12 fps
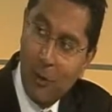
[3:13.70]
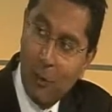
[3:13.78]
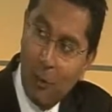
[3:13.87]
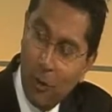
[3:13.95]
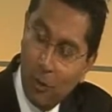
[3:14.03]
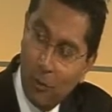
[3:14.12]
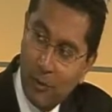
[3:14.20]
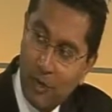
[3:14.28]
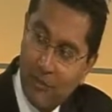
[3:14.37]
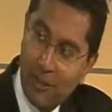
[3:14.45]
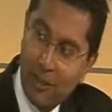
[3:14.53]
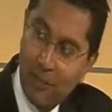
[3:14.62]
work with
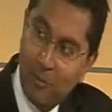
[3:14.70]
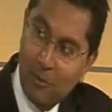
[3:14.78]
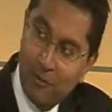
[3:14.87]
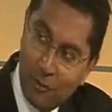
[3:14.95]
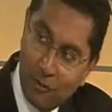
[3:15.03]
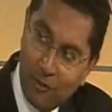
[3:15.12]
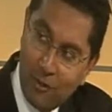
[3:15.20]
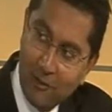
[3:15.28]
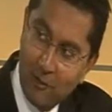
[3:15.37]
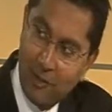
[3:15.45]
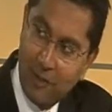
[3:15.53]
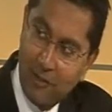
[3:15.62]
each other but
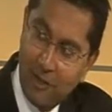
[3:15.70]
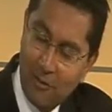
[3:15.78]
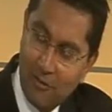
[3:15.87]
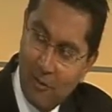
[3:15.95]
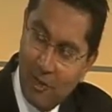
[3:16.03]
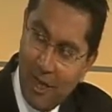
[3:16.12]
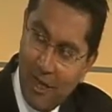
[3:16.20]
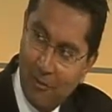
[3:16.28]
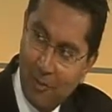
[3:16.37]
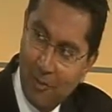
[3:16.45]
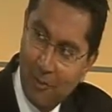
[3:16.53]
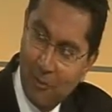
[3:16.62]
socialise with each other very
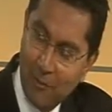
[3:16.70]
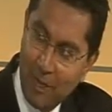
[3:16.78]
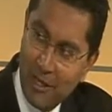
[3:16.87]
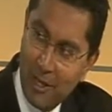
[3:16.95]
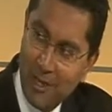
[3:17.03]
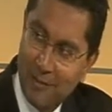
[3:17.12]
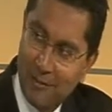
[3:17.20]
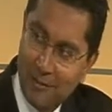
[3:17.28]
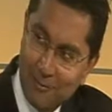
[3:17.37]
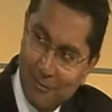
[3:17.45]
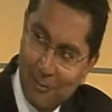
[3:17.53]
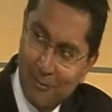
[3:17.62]
heavily on weekends
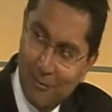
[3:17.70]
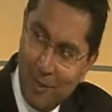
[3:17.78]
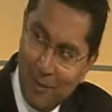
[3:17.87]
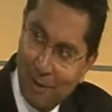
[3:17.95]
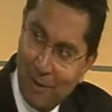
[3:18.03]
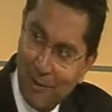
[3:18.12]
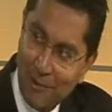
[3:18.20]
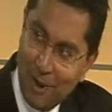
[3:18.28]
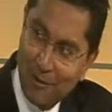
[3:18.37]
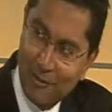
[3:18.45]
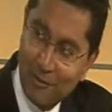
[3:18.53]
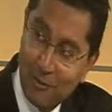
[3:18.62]
and family
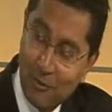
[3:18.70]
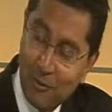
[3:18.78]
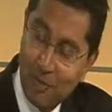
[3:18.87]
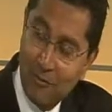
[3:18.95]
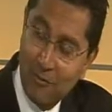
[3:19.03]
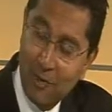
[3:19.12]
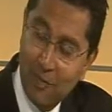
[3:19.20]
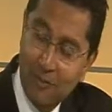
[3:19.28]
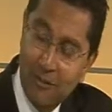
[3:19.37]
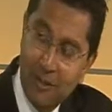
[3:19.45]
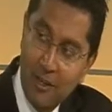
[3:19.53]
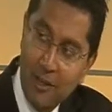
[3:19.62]
interactions and whatever
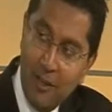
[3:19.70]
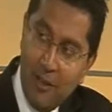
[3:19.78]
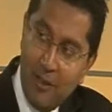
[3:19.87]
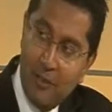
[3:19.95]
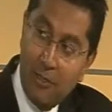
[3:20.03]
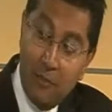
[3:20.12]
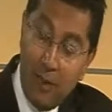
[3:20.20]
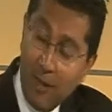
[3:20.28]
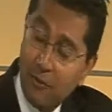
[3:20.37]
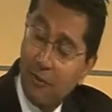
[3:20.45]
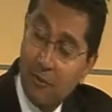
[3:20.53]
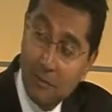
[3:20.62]
else, the
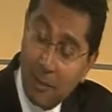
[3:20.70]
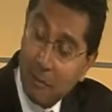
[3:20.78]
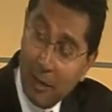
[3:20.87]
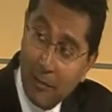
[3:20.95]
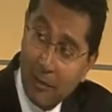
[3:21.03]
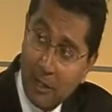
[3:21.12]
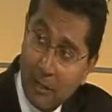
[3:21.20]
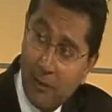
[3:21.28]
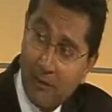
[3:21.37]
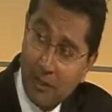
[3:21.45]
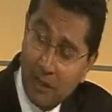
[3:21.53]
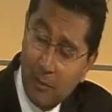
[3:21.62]
boundaries are becoming
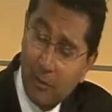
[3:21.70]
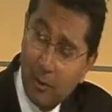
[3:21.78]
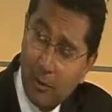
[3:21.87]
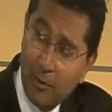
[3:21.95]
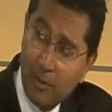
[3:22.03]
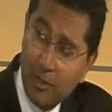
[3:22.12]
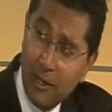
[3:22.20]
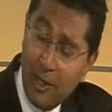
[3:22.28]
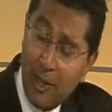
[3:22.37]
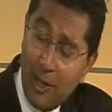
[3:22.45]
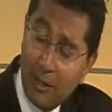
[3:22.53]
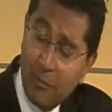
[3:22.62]
increasingly blurred.
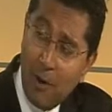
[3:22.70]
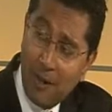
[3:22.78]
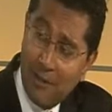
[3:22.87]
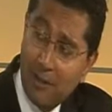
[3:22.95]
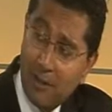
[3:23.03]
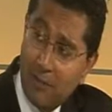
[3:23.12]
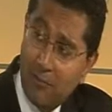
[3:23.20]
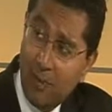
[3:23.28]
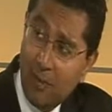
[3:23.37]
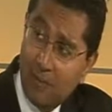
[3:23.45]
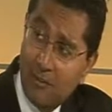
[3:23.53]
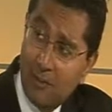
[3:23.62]
And the practical
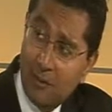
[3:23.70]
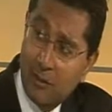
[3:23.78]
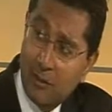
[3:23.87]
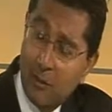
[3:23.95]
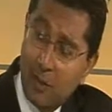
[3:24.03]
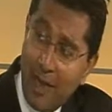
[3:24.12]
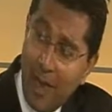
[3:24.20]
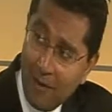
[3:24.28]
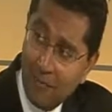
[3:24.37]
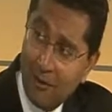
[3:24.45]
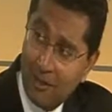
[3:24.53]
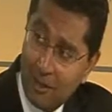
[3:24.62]
advice that we
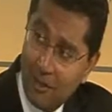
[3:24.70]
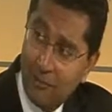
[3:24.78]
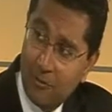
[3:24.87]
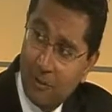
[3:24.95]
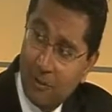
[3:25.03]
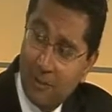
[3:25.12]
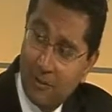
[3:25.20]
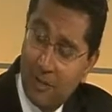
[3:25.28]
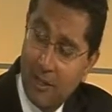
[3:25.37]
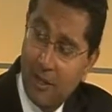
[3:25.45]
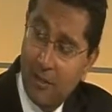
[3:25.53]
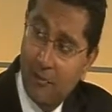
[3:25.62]
have to give, certainly as
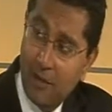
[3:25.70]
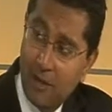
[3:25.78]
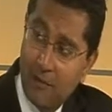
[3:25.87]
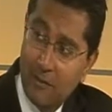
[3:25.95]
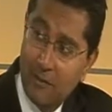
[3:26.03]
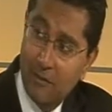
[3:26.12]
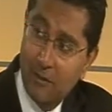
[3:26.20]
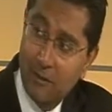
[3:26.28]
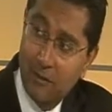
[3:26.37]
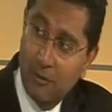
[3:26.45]
legal advisors to